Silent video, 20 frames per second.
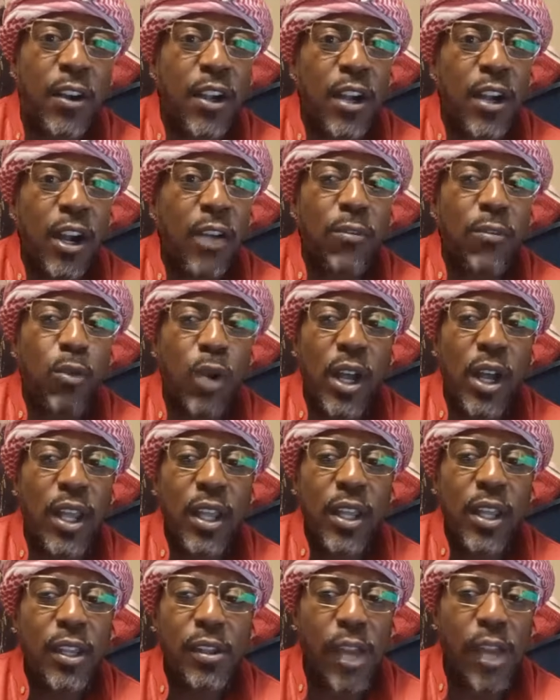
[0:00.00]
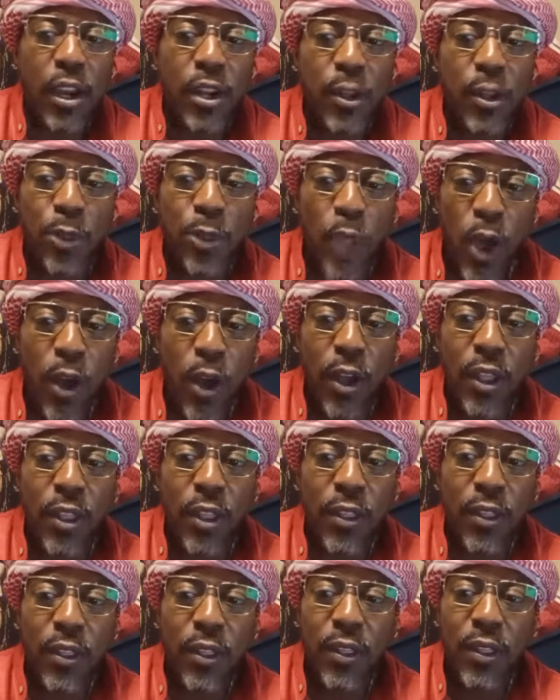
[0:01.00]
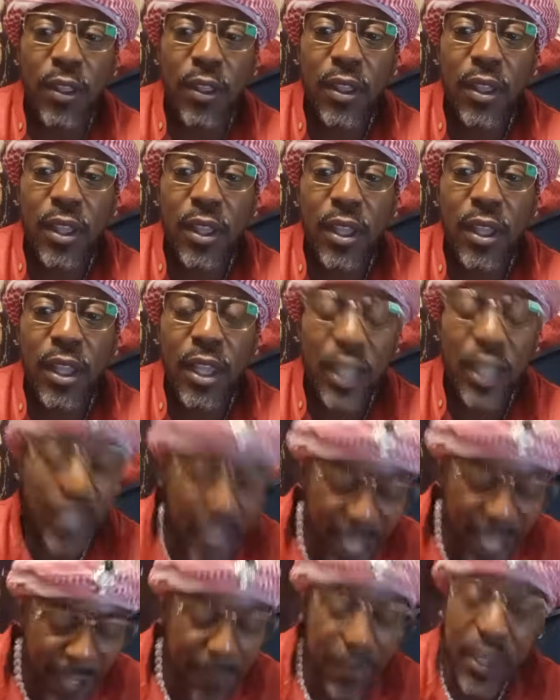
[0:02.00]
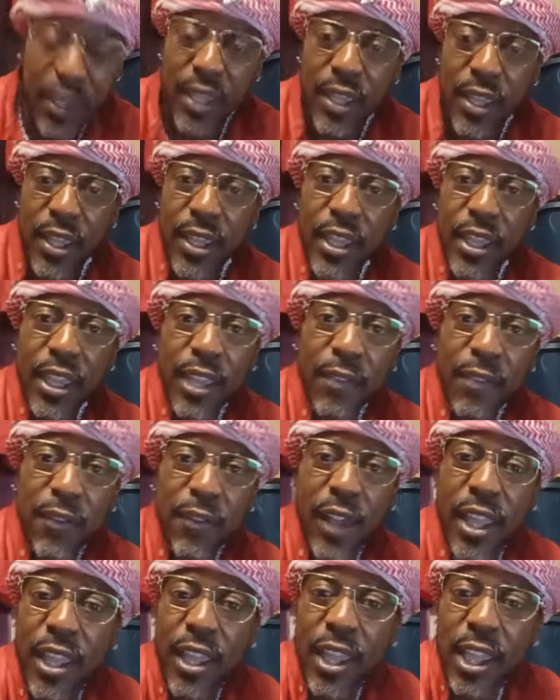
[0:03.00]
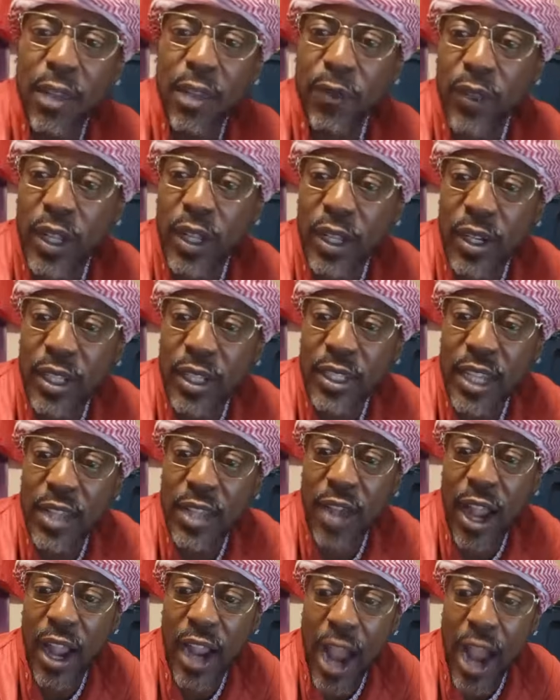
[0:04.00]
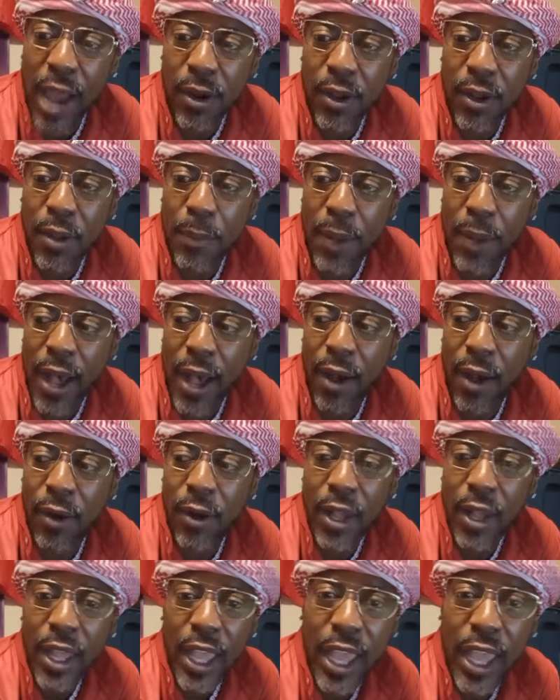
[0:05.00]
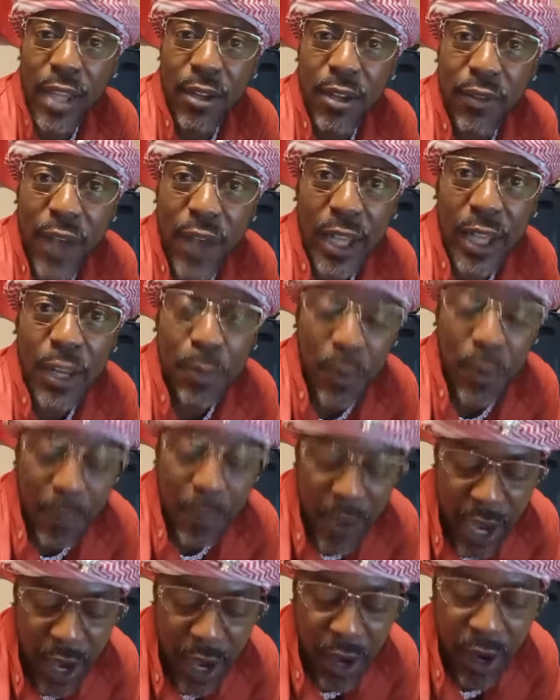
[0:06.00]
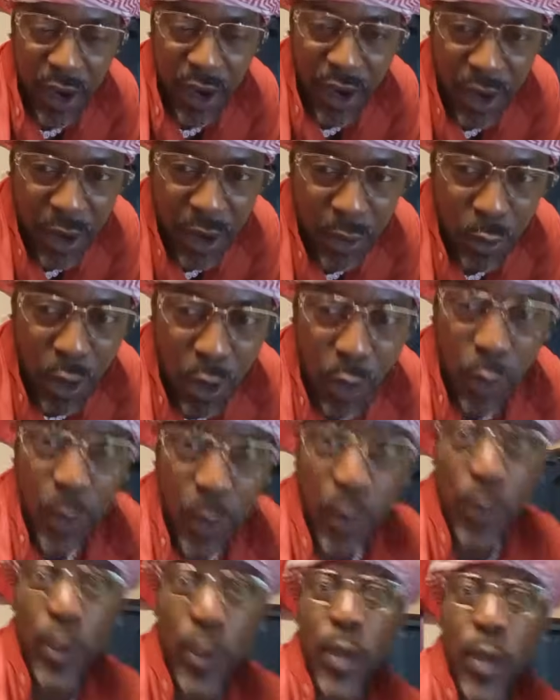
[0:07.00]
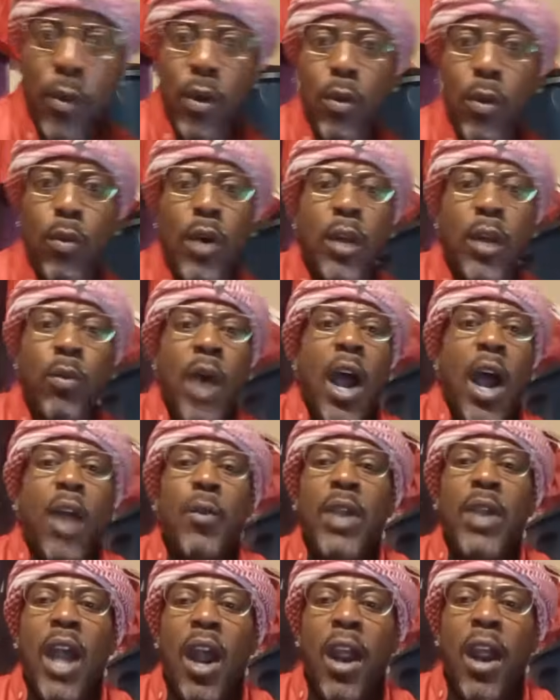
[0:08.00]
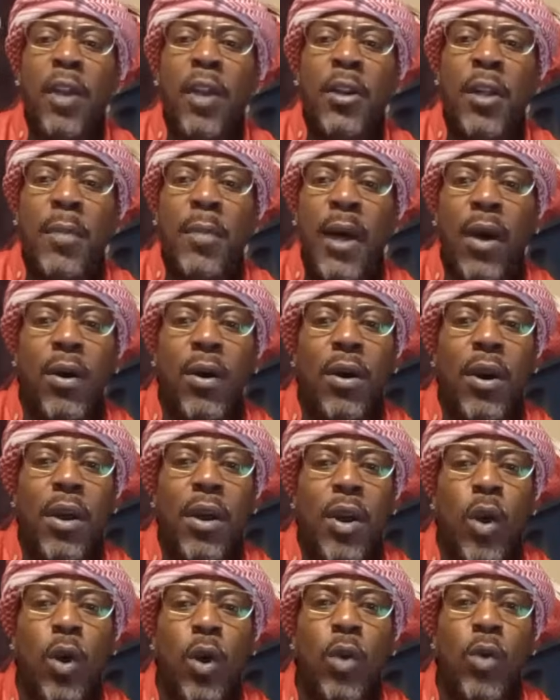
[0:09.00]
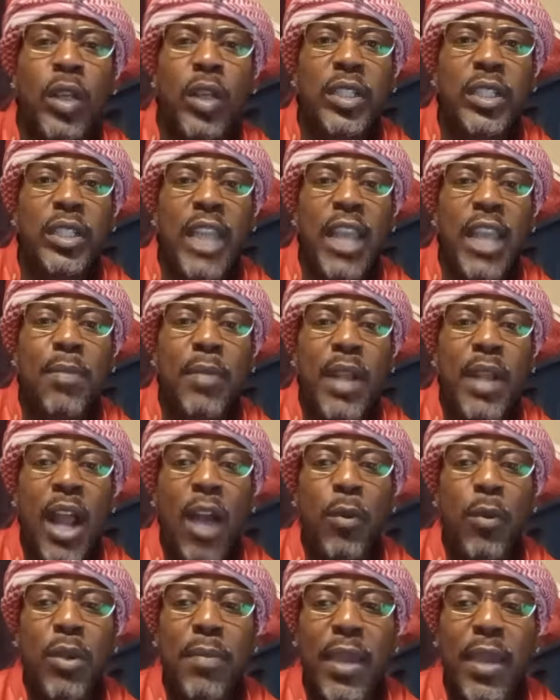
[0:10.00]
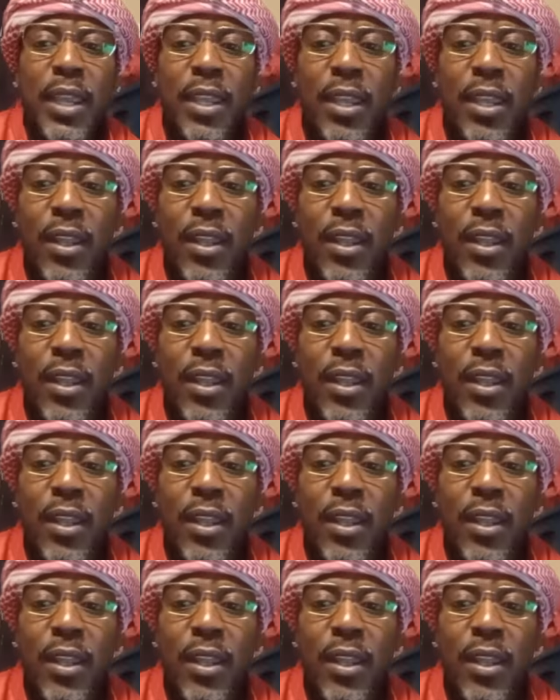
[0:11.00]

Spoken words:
of what? None of the thought. Can be. If we clearly say, if I gather, compile, and divinely prepare, what are we arguing about? Or what statement are we making?